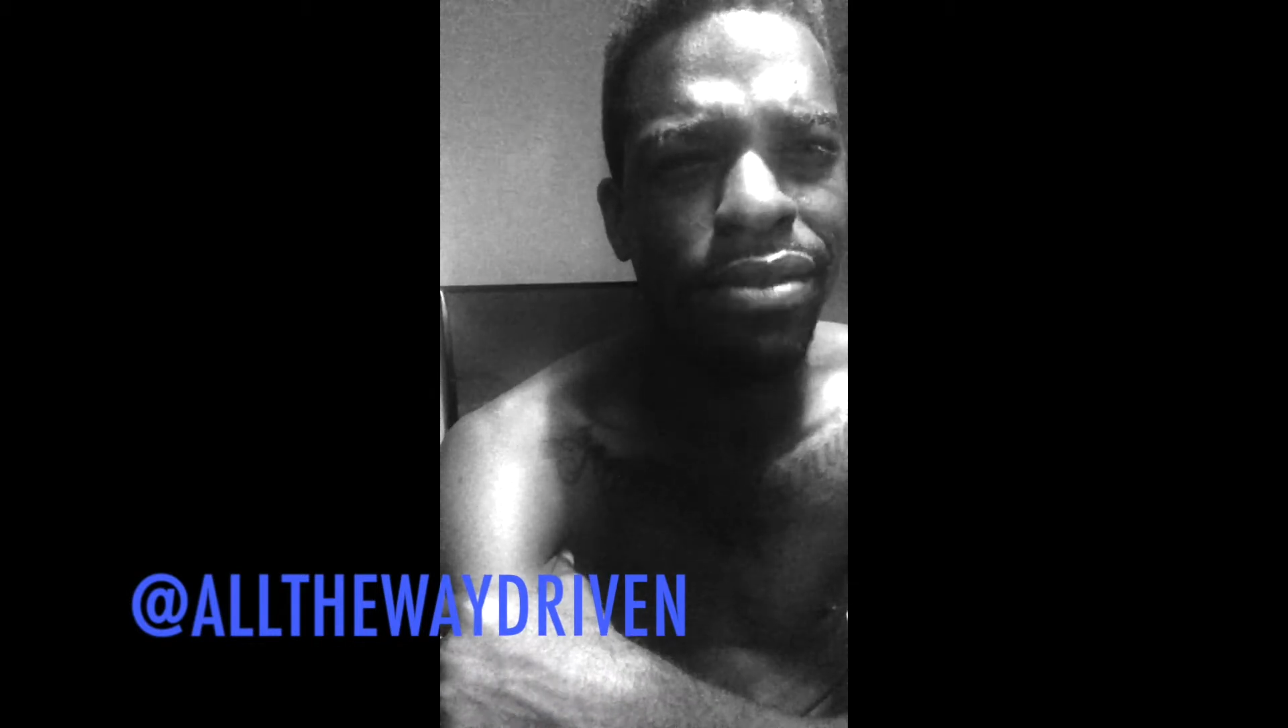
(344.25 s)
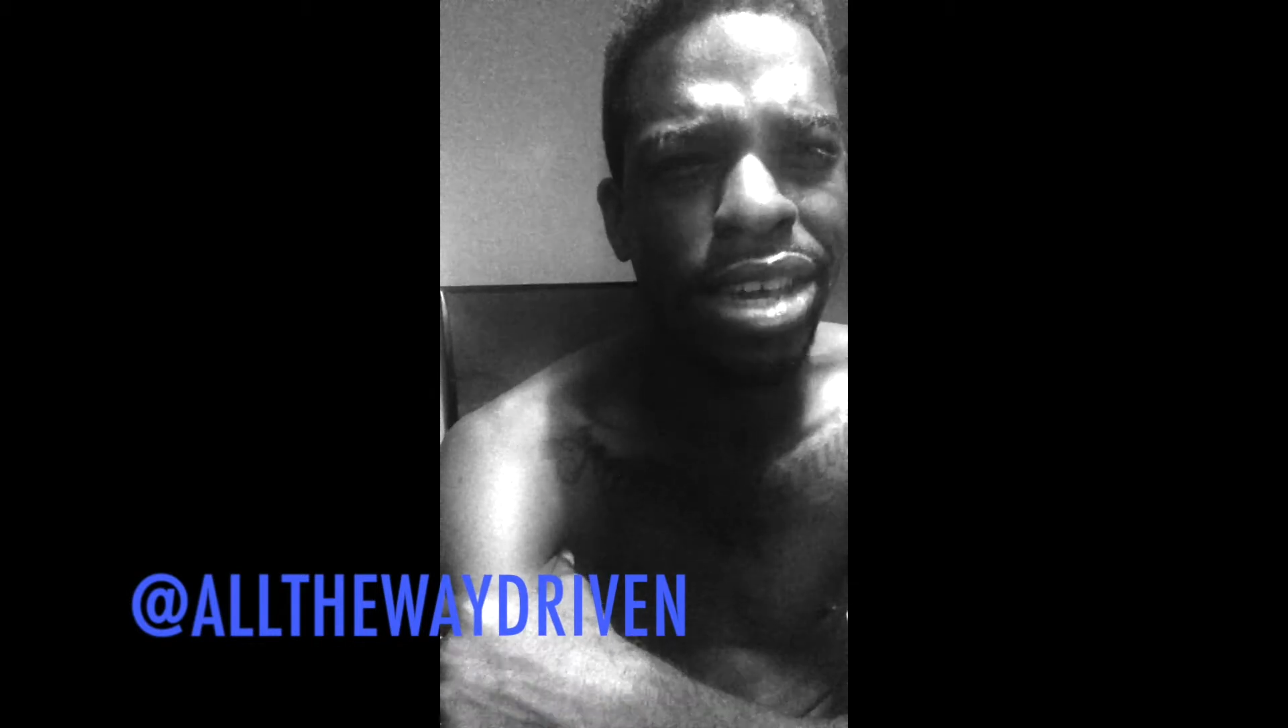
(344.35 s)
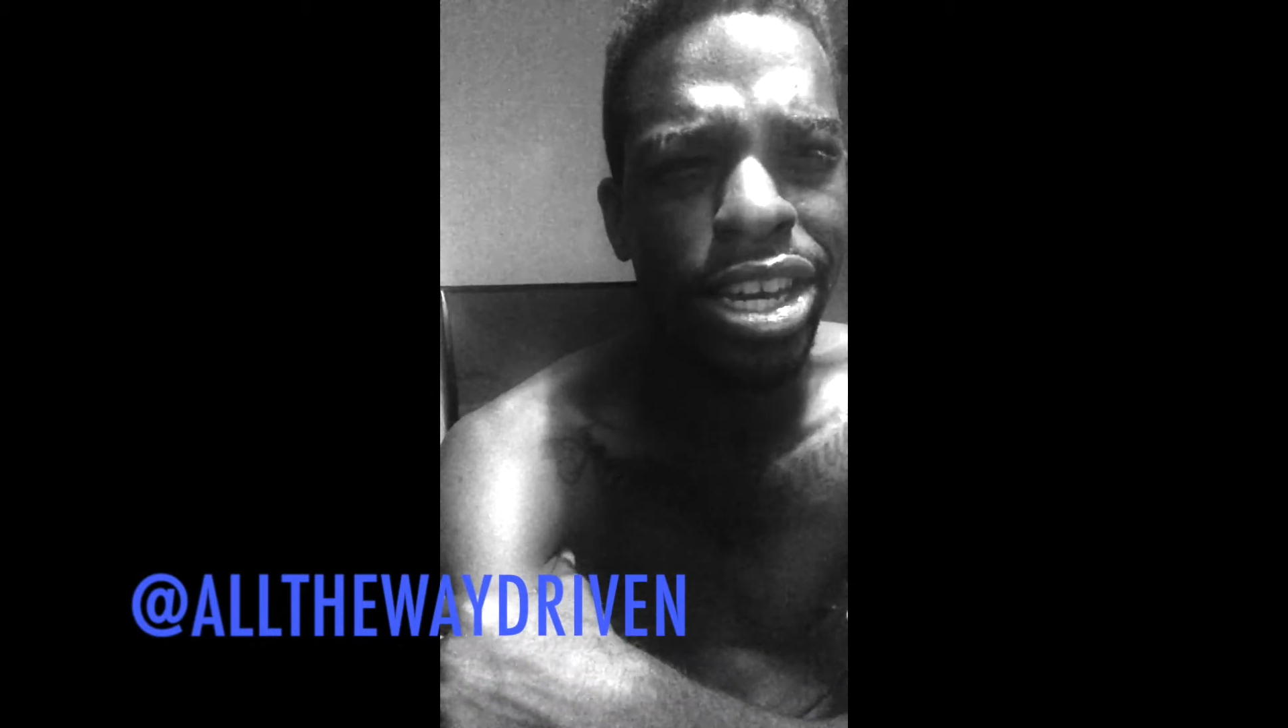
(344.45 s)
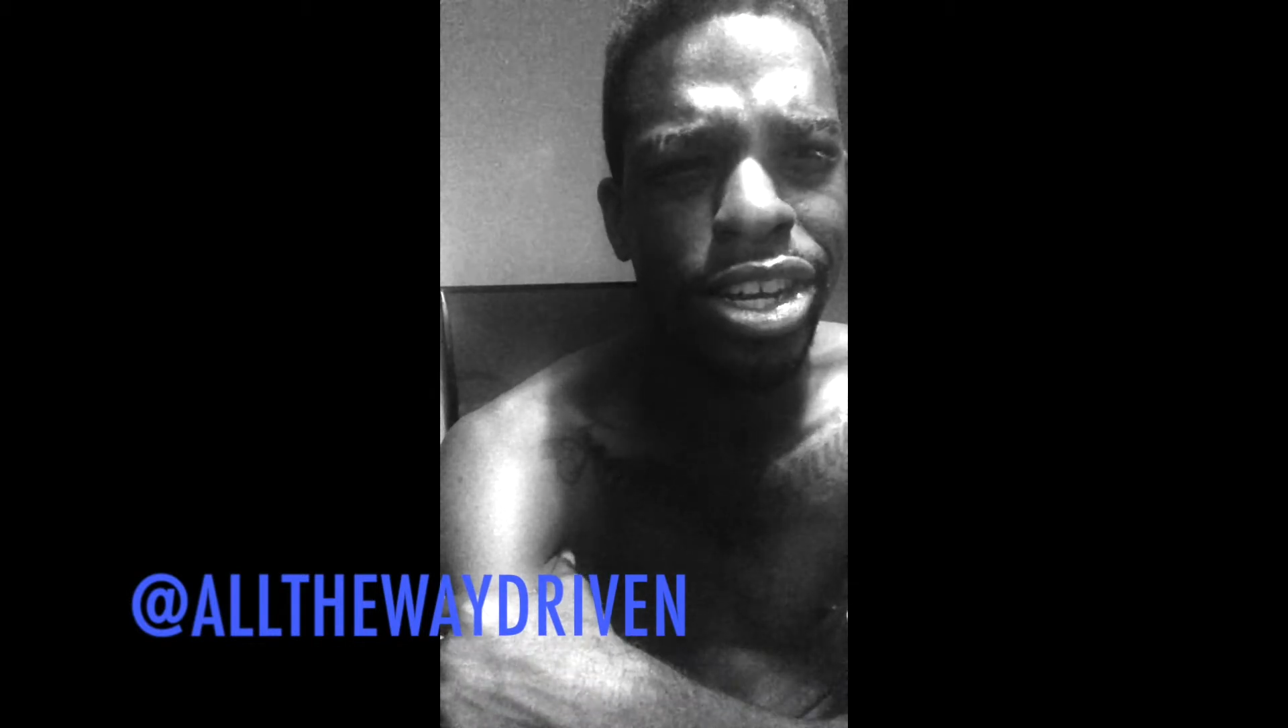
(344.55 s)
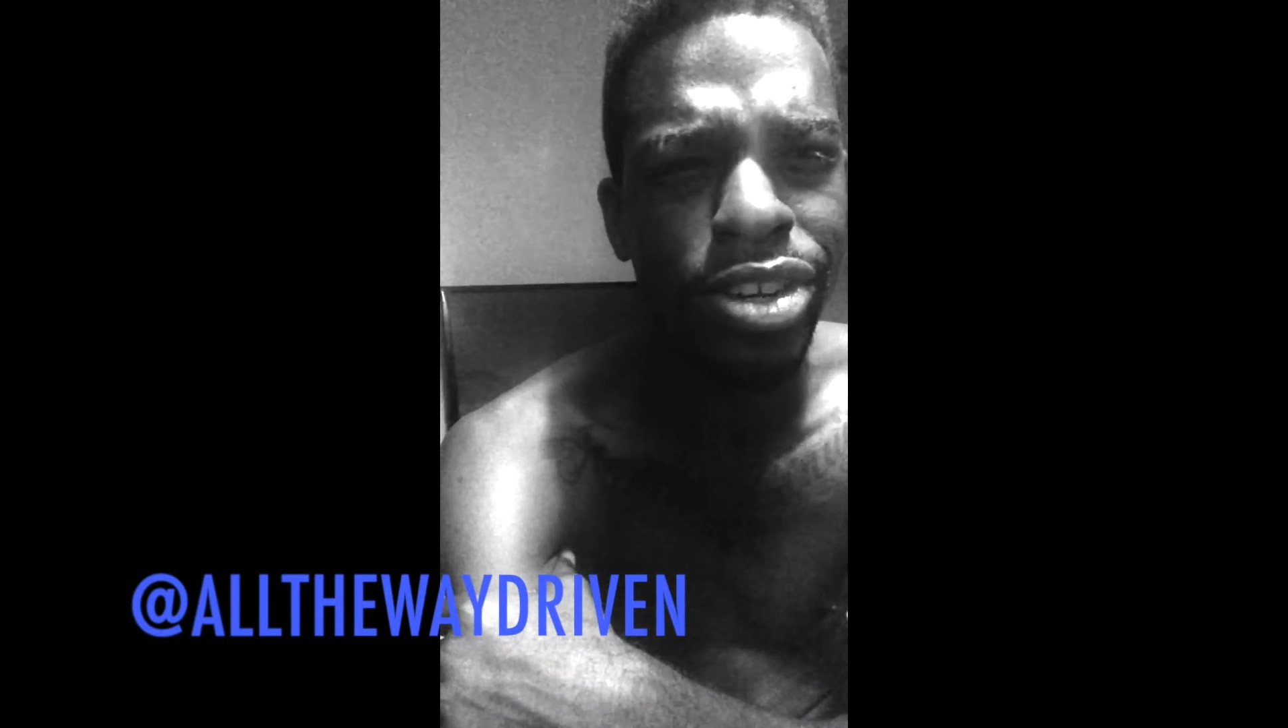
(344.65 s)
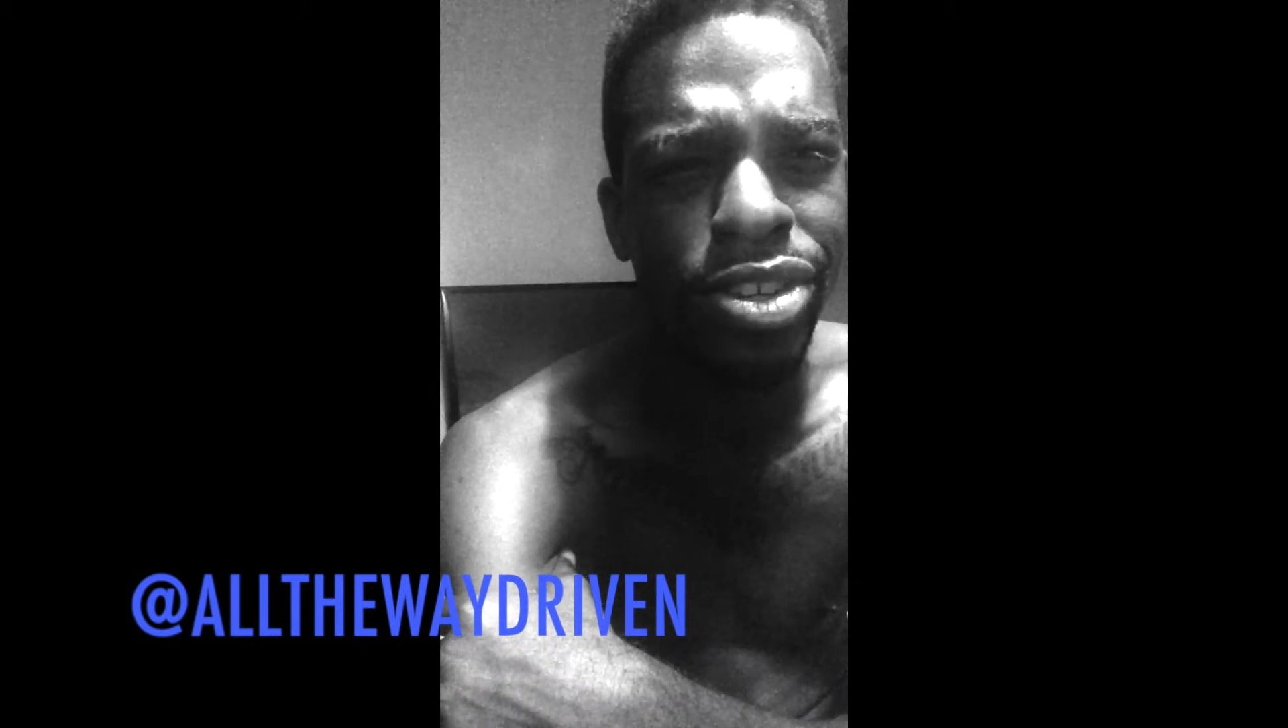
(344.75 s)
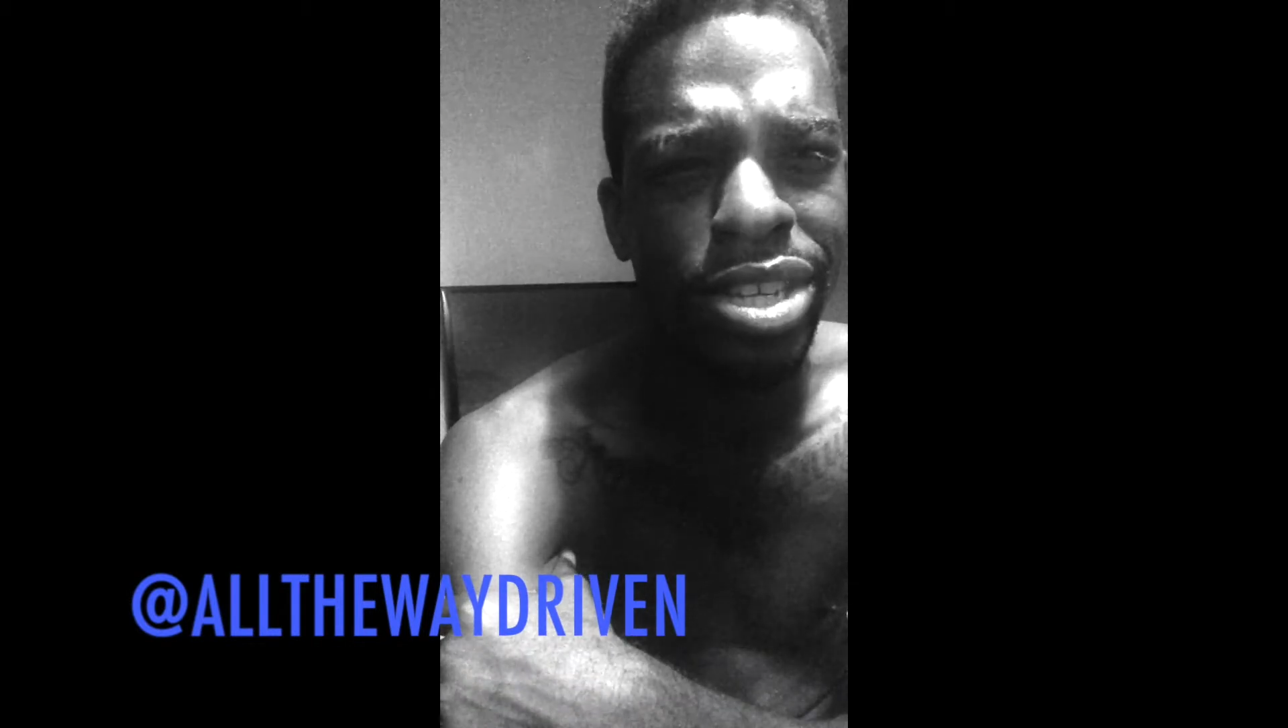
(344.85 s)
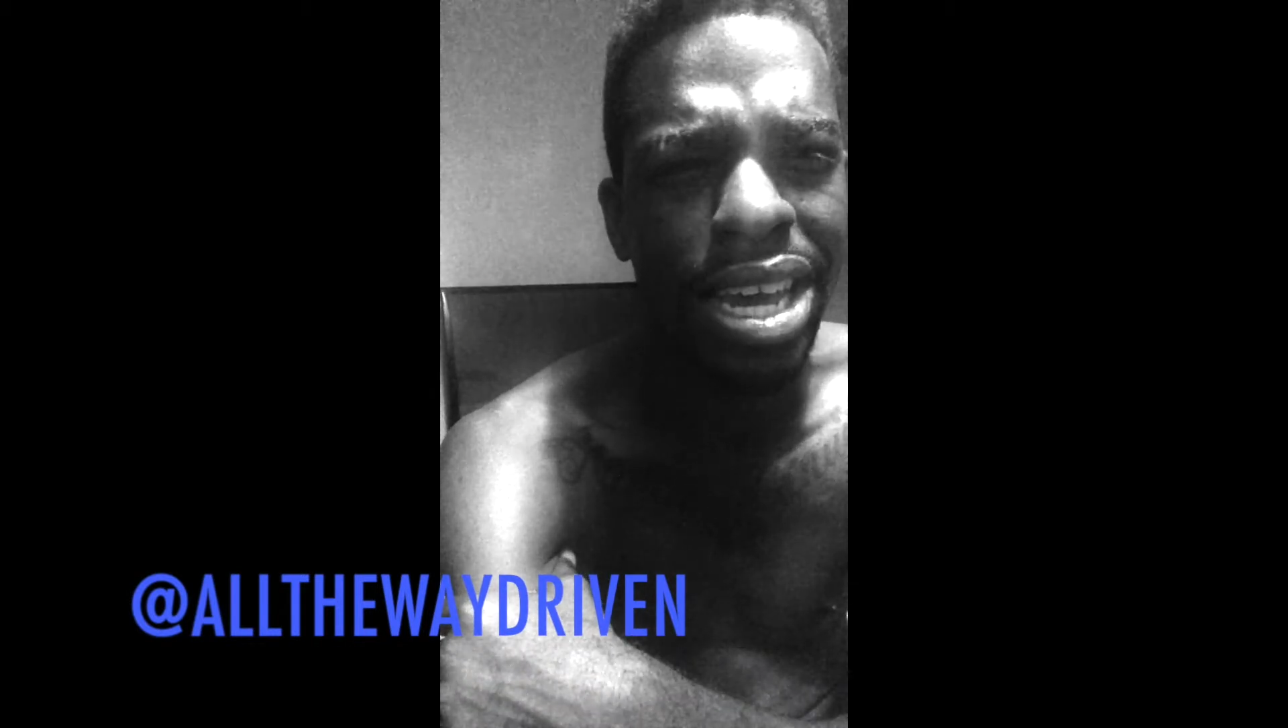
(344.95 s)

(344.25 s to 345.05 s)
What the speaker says: years,